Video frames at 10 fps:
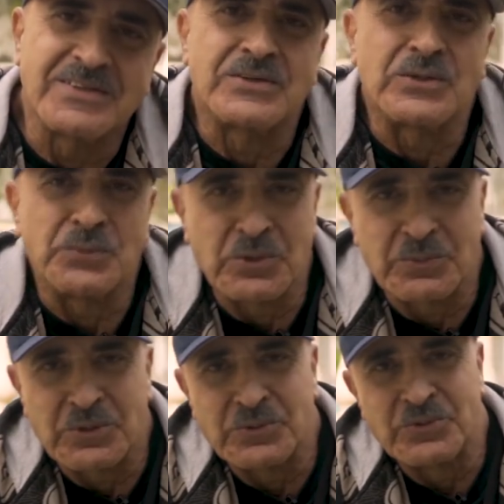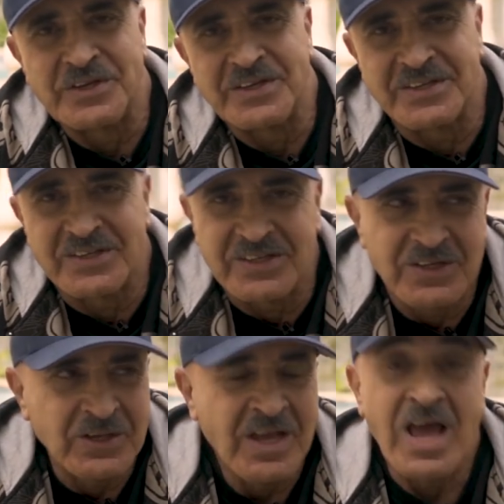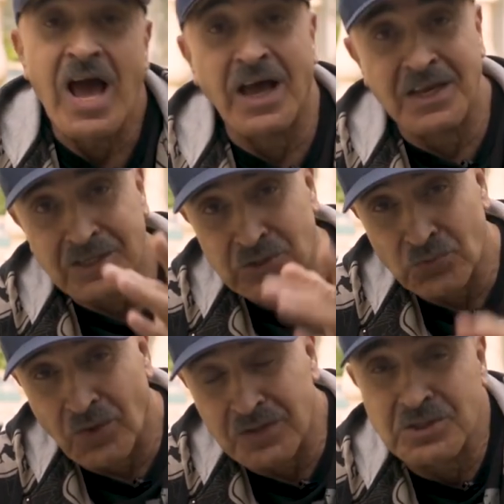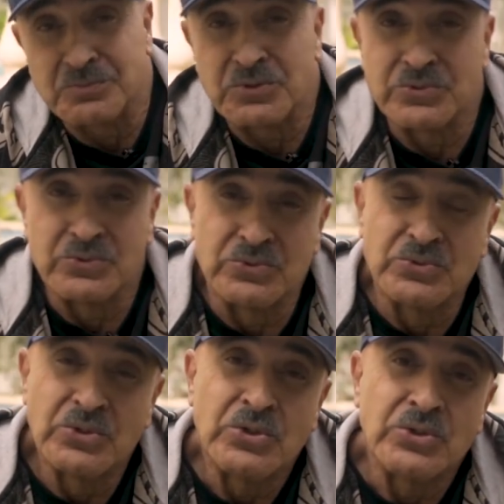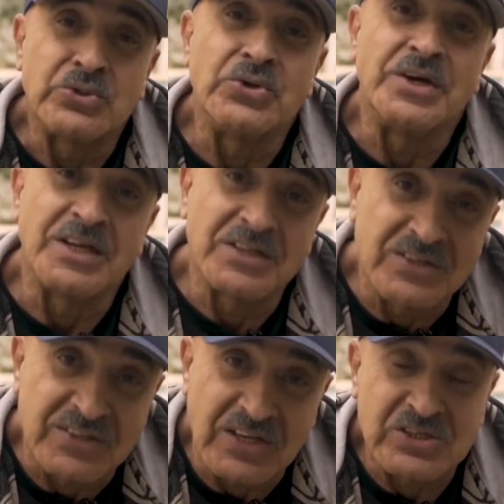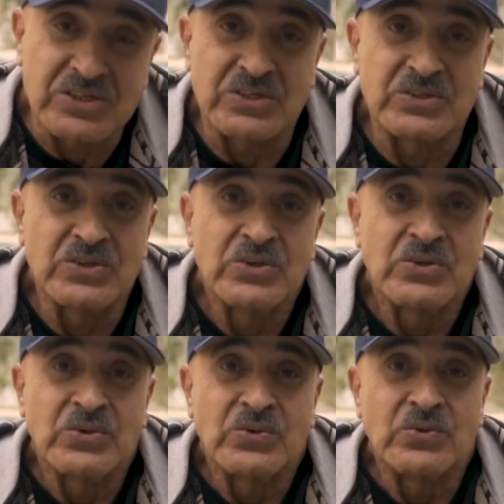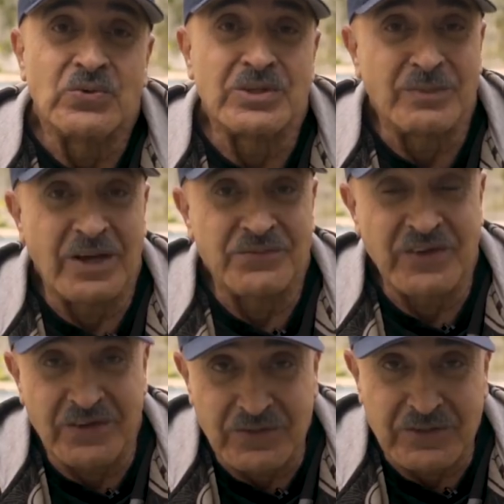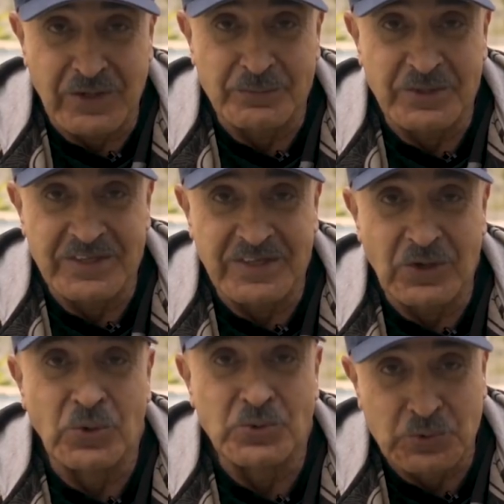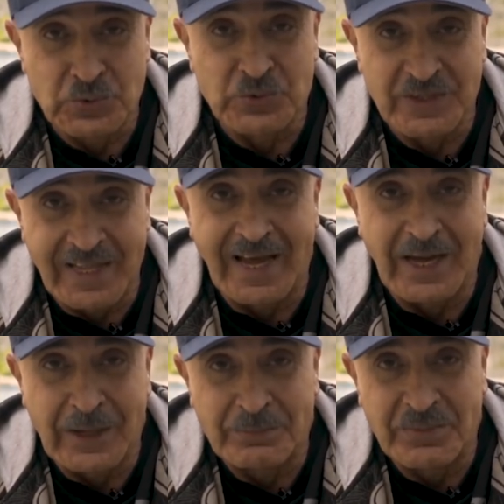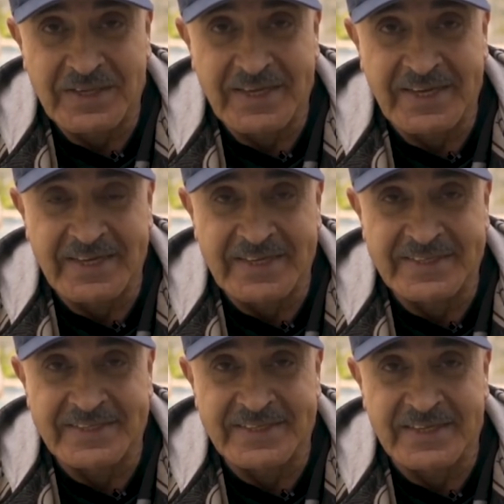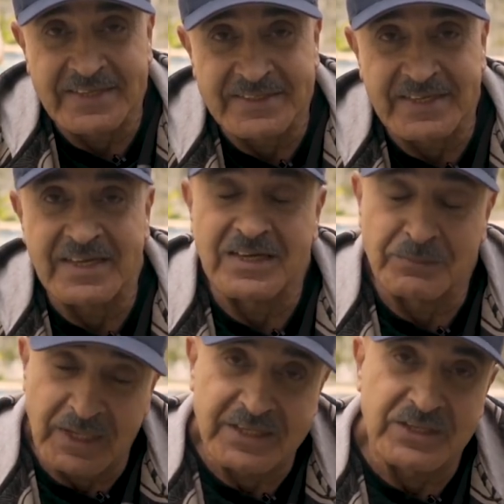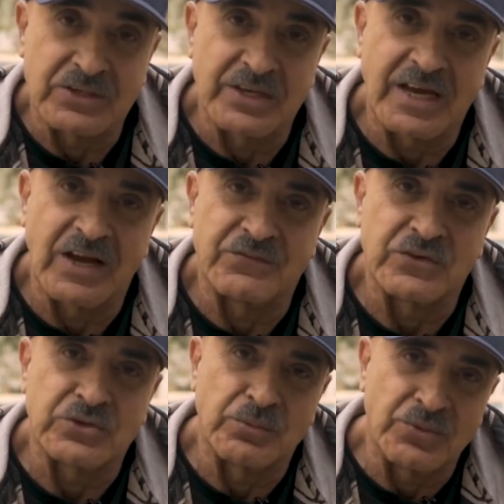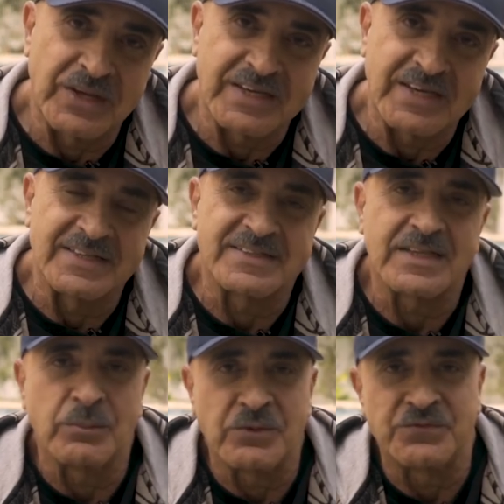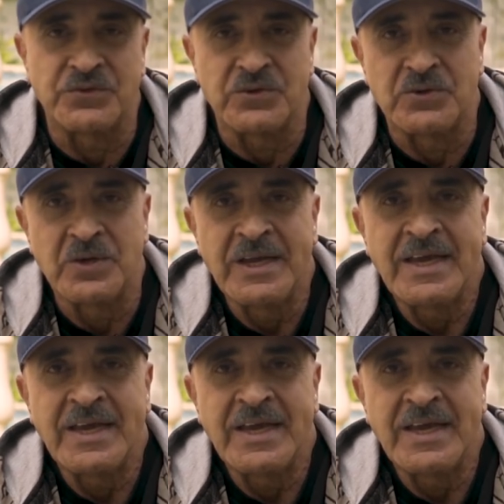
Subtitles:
This is Samir Bannout here. I'd like to welcome you to another session with my favorite company, Old School Lab. And they are making a good effort to bring in some of the